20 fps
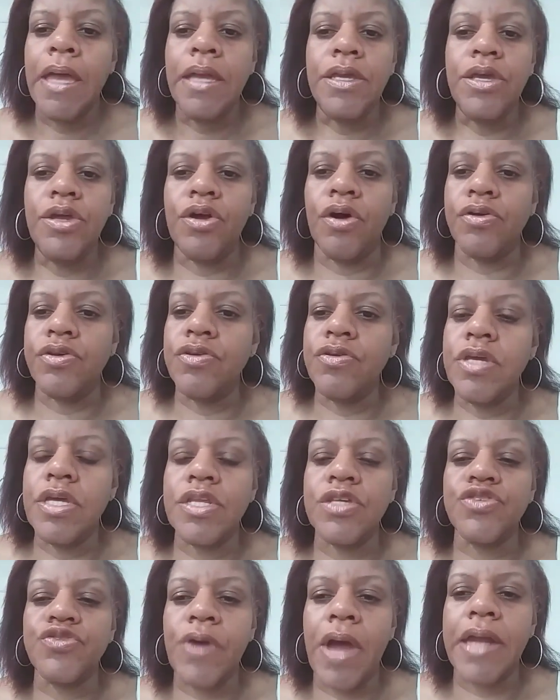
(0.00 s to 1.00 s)
you know, you need
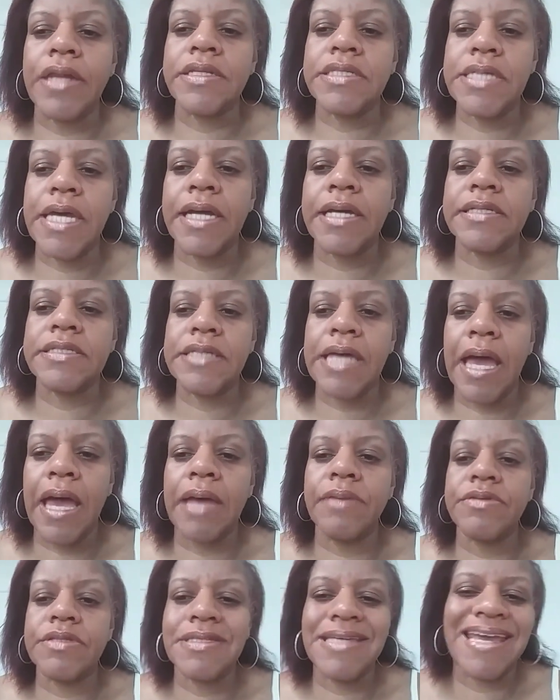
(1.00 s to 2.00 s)
to try to
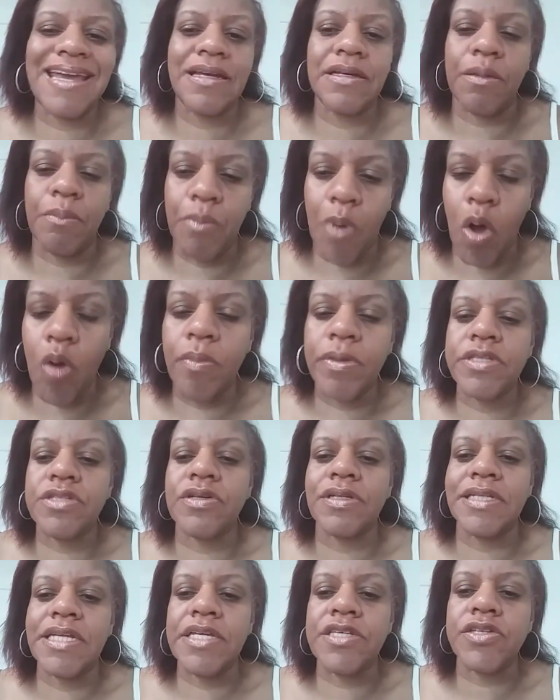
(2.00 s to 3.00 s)
take a moment to
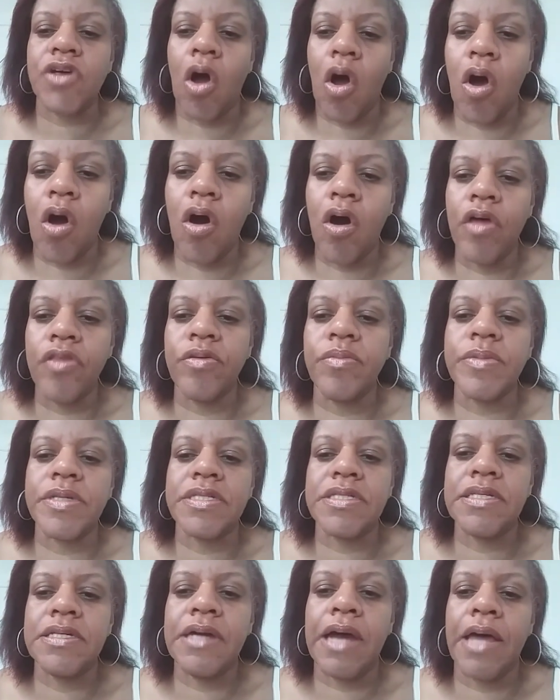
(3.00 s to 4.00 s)
at least call them to
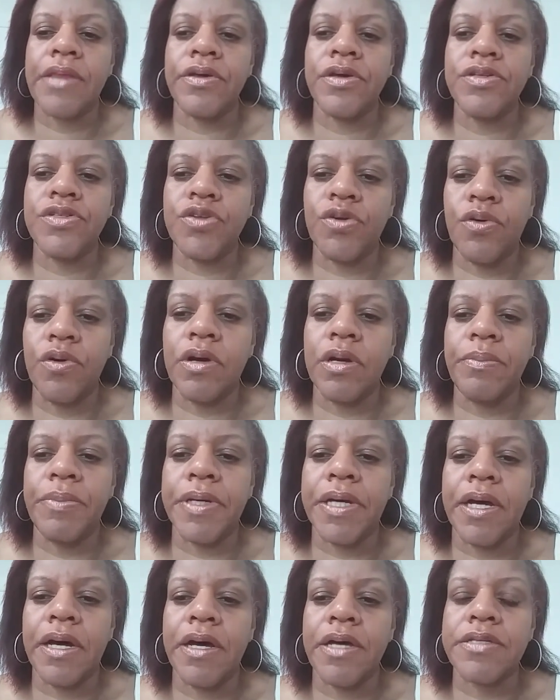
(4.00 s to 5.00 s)
see how they're doing,
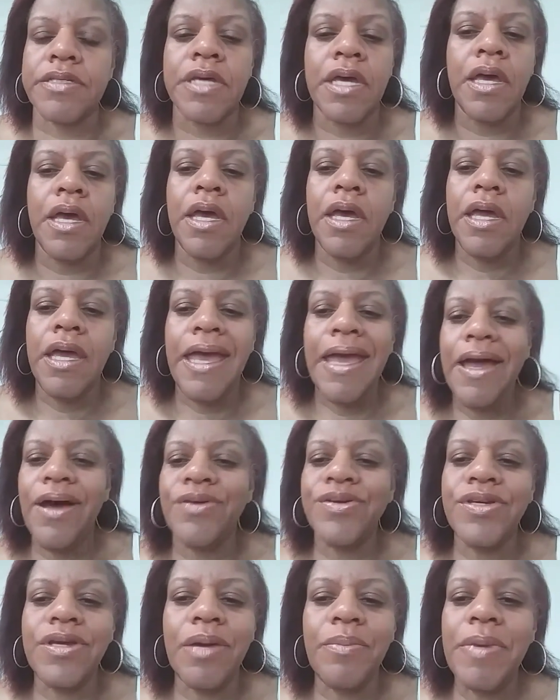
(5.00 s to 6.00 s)
because
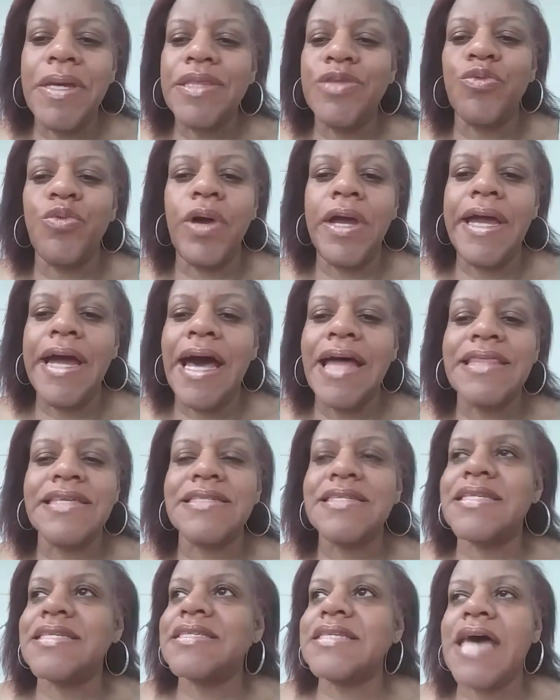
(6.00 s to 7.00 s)
hell, I mean, the way how the
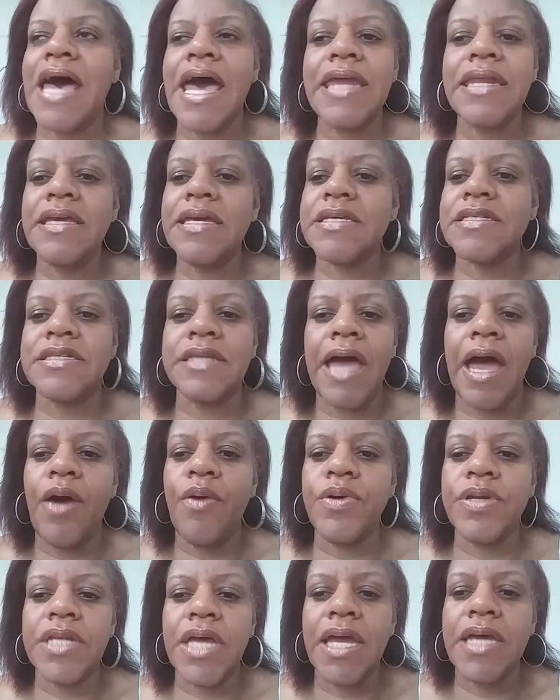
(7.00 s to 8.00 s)
society is
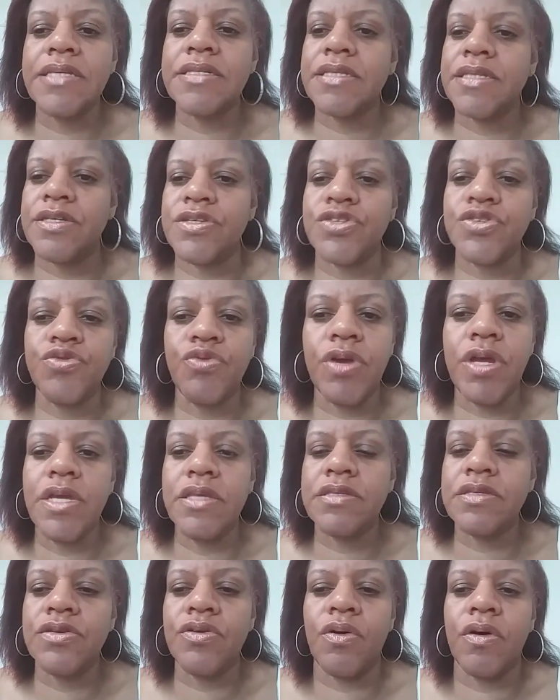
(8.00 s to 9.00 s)
nowadays in these
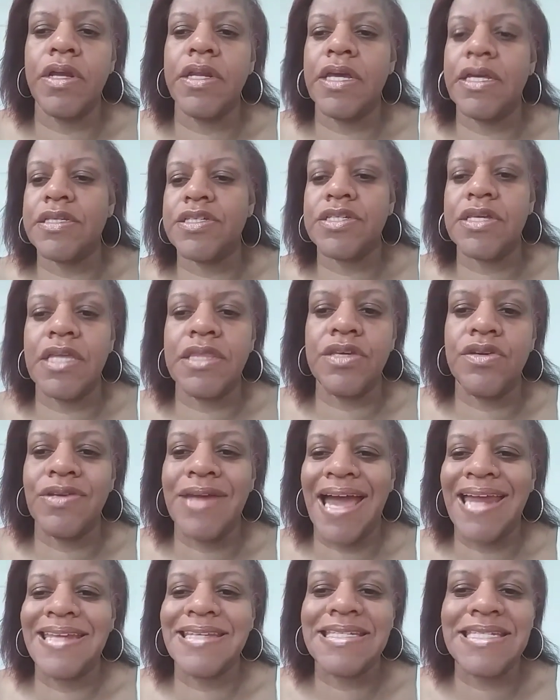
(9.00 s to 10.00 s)
streets, you know, in the
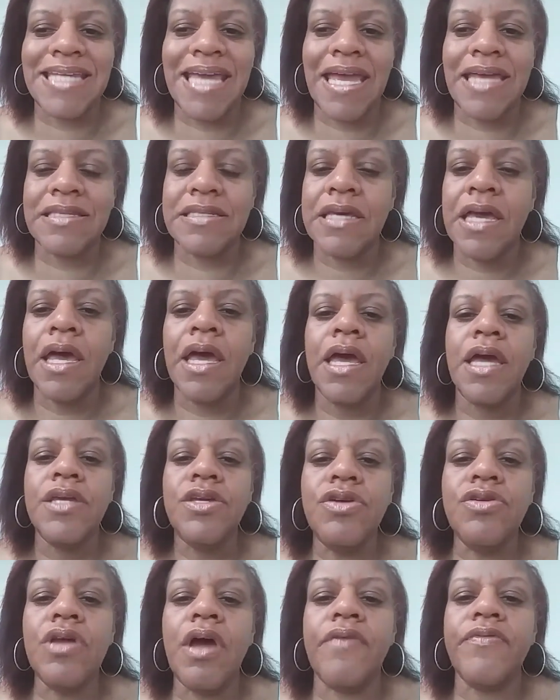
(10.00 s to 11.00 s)
United States,
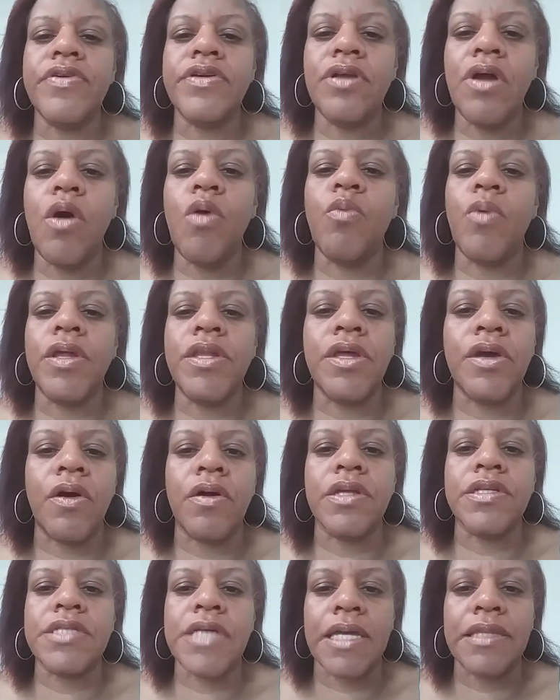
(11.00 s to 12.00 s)
you never know when they're
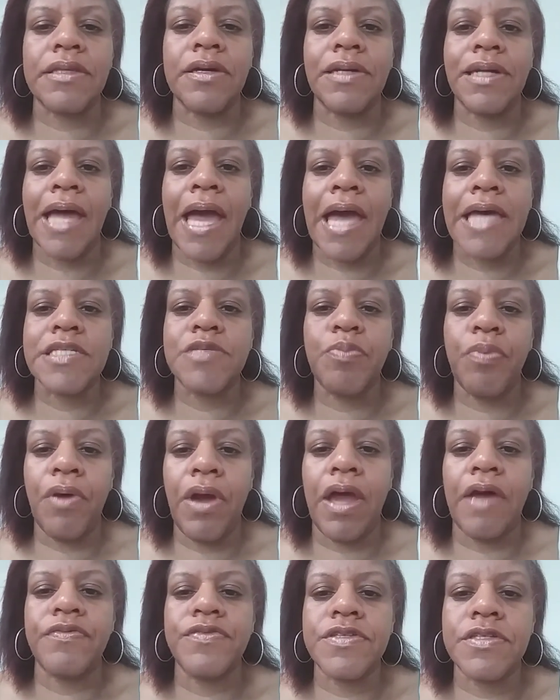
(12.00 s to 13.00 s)
going to take their last breath.